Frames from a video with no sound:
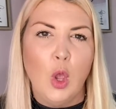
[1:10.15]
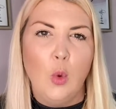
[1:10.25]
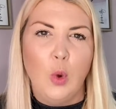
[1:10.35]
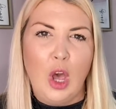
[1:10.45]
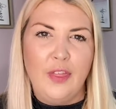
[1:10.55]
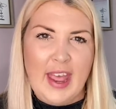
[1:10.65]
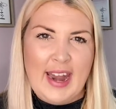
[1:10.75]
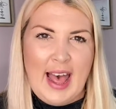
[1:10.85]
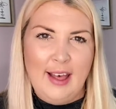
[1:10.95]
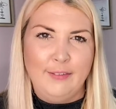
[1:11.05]
We then
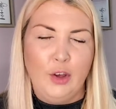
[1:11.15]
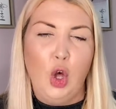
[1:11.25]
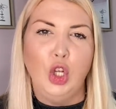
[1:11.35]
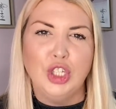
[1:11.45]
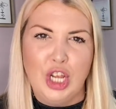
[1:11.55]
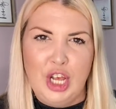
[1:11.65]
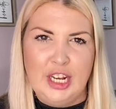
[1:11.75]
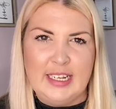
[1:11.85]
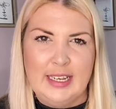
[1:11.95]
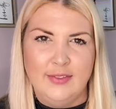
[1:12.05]
have
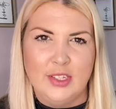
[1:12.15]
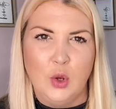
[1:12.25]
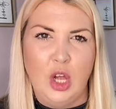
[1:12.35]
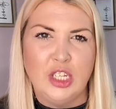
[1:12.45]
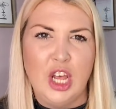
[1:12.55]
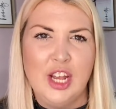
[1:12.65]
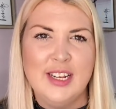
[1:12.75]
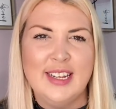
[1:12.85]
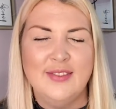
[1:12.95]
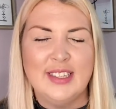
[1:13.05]
alternatives. So
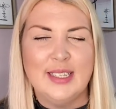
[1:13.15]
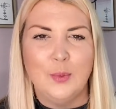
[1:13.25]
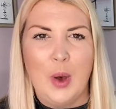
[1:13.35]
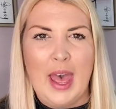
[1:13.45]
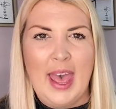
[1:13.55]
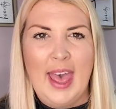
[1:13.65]
alternatives is where